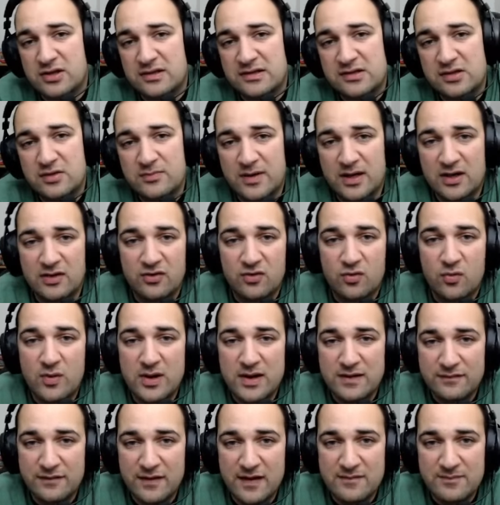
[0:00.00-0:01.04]
assuming that
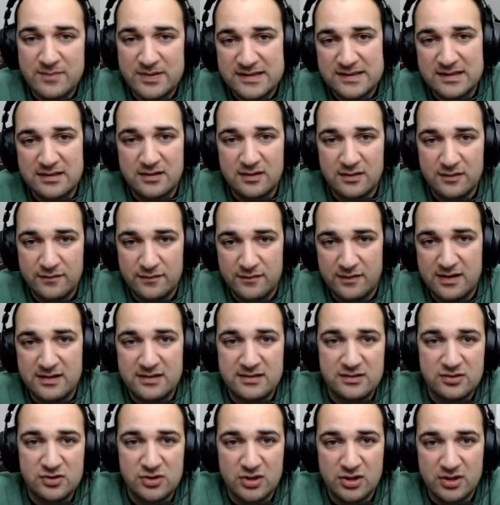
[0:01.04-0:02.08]
25% of the
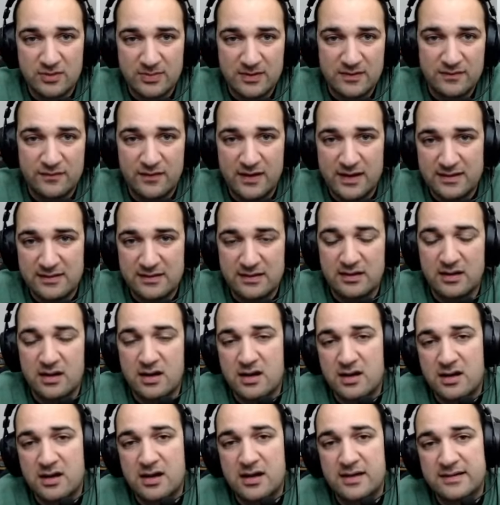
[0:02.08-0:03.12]
fighters you're going to be fighting
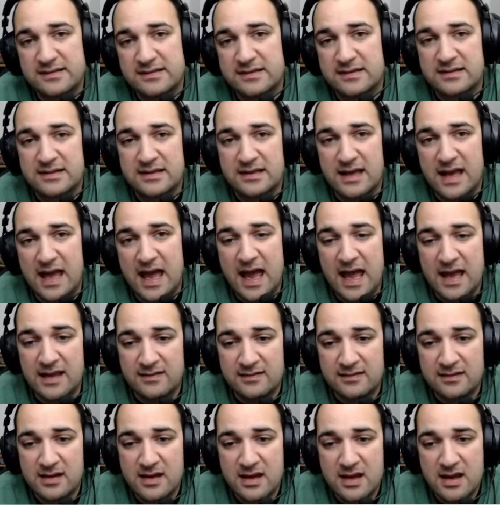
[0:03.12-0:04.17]
are sitting
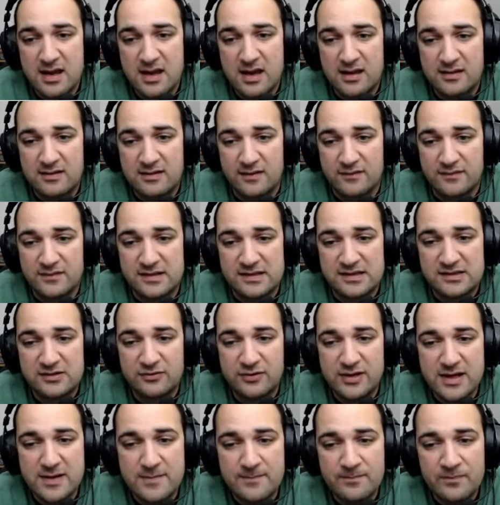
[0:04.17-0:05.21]
at toughness
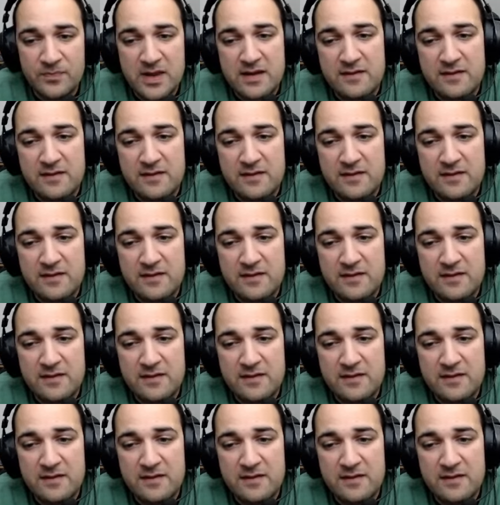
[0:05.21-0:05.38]
3,